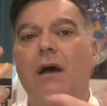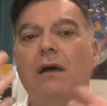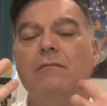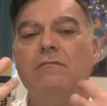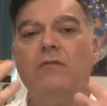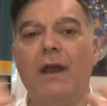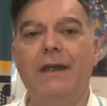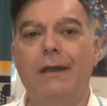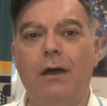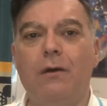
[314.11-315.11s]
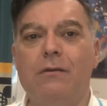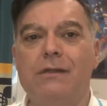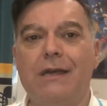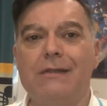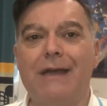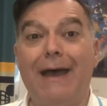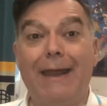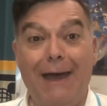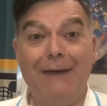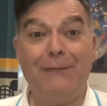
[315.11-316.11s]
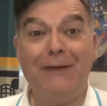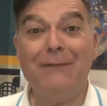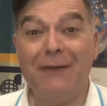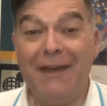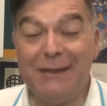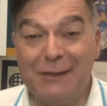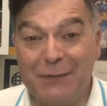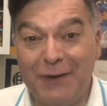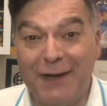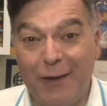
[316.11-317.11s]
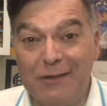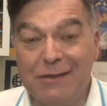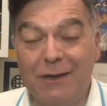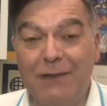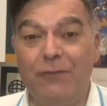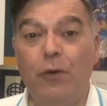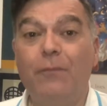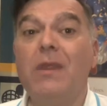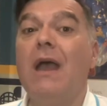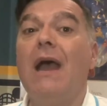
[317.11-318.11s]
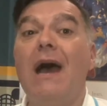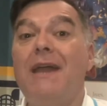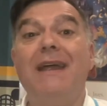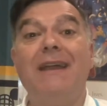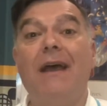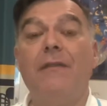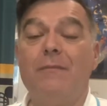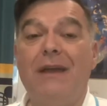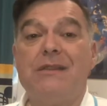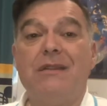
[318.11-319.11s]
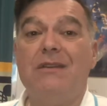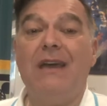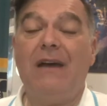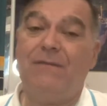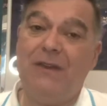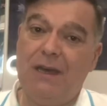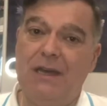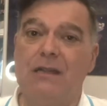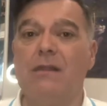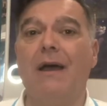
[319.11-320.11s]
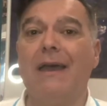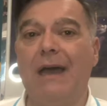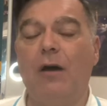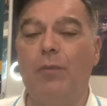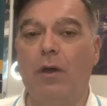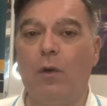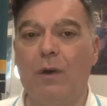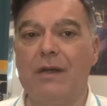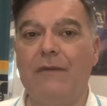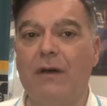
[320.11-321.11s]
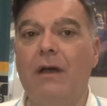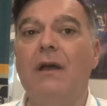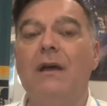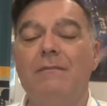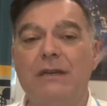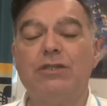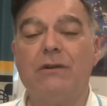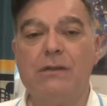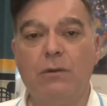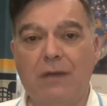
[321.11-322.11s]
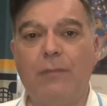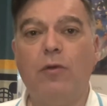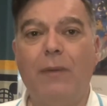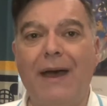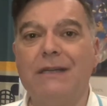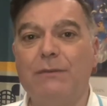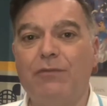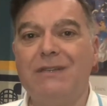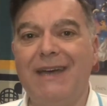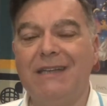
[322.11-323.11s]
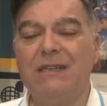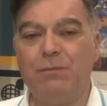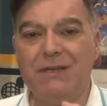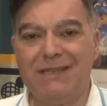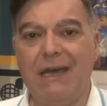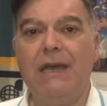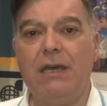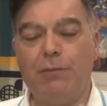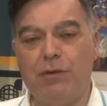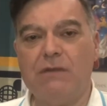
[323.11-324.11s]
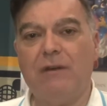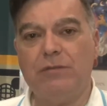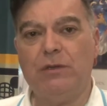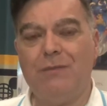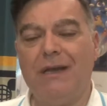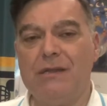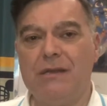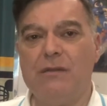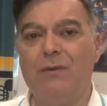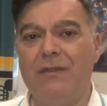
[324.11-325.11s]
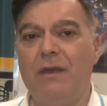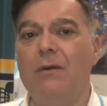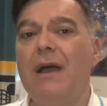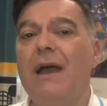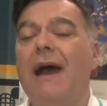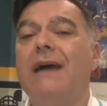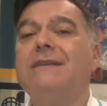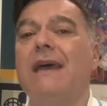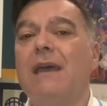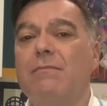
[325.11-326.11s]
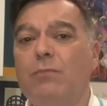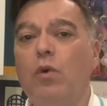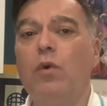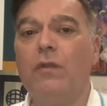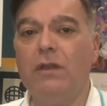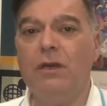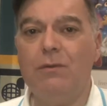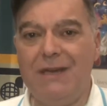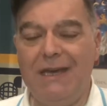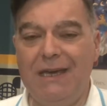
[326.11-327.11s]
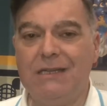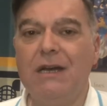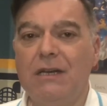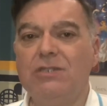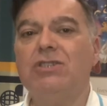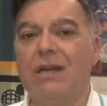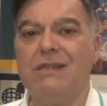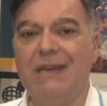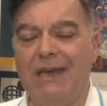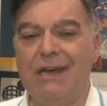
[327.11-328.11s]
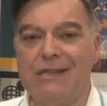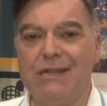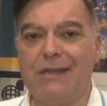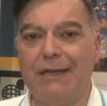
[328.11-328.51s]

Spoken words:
runny noses and hay fever, that's the word I was looking for, and any other medicine you have for your kids like Calpol or whatever. Make sure it's all double bagged and protected, but take your prescription medicines with you and take more than you need just in case there's any